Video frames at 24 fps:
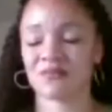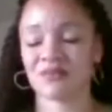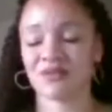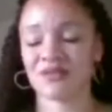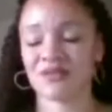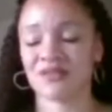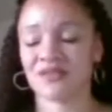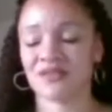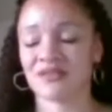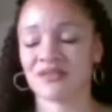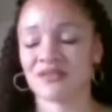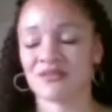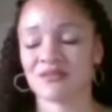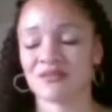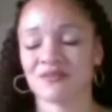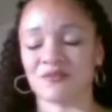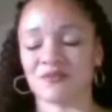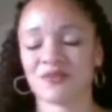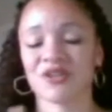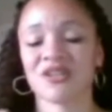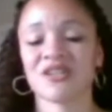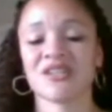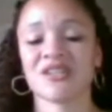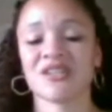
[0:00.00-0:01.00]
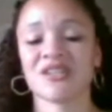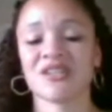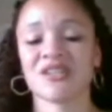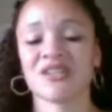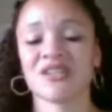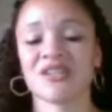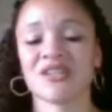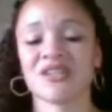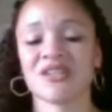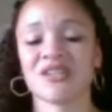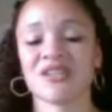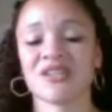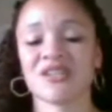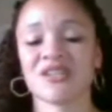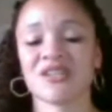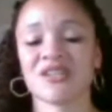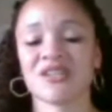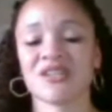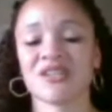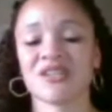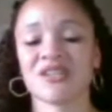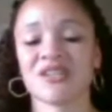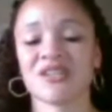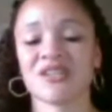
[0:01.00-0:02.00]
We're gonna go there. Okay,
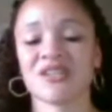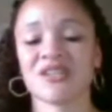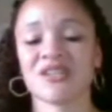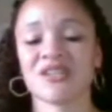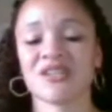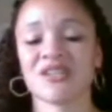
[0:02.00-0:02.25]
moving on.